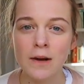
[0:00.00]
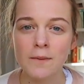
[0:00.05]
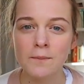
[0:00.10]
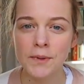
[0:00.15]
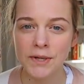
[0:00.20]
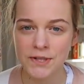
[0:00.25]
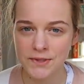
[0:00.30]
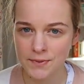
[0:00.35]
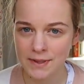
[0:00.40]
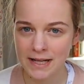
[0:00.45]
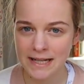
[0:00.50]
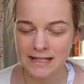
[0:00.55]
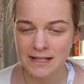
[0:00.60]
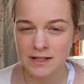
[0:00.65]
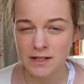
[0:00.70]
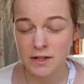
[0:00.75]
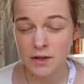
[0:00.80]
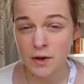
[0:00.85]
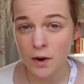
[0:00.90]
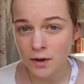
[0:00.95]
books
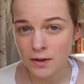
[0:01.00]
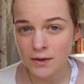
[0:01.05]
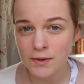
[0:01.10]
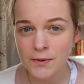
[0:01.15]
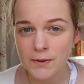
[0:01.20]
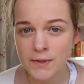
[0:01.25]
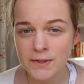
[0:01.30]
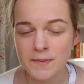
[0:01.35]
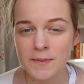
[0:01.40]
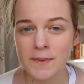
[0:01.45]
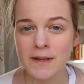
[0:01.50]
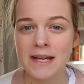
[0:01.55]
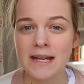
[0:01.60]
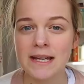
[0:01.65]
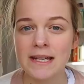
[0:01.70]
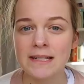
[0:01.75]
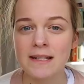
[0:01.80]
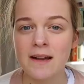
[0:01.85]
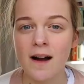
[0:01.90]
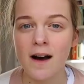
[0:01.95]
related to the Holocaust,
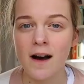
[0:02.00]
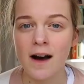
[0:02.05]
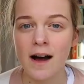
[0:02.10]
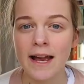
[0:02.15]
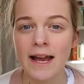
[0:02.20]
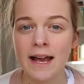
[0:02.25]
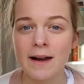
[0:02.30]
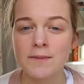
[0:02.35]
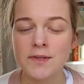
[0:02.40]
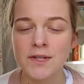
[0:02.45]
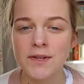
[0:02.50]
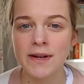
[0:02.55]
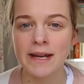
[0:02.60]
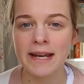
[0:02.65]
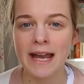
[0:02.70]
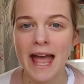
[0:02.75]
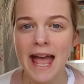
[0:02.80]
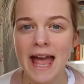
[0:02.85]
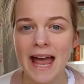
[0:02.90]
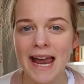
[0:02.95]
because I am
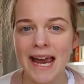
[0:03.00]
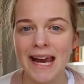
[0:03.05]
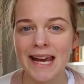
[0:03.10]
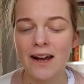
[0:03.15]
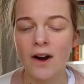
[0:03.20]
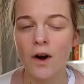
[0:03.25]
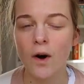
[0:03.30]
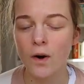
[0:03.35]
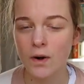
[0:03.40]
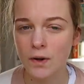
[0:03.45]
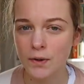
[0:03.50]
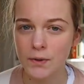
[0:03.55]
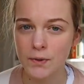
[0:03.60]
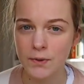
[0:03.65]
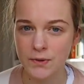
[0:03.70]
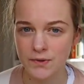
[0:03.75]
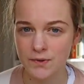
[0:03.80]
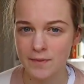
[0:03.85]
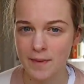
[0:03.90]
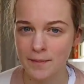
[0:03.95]
doing a
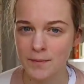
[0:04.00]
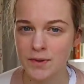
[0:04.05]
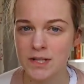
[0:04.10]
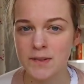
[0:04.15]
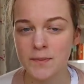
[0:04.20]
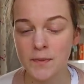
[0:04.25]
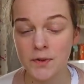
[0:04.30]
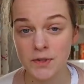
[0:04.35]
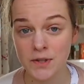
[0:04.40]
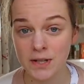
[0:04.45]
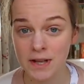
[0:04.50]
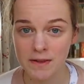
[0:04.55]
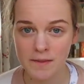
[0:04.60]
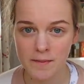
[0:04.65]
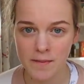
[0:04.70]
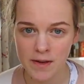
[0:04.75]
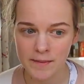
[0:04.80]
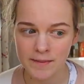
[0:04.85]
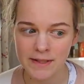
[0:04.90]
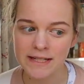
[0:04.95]
Holocaust remembrance module at the
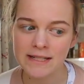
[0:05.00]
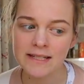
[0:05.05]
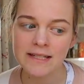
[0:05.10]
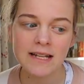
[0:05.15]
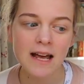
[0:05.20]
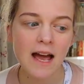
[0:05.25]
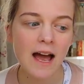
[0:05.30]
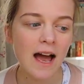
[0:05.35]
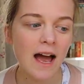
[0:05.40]
moment.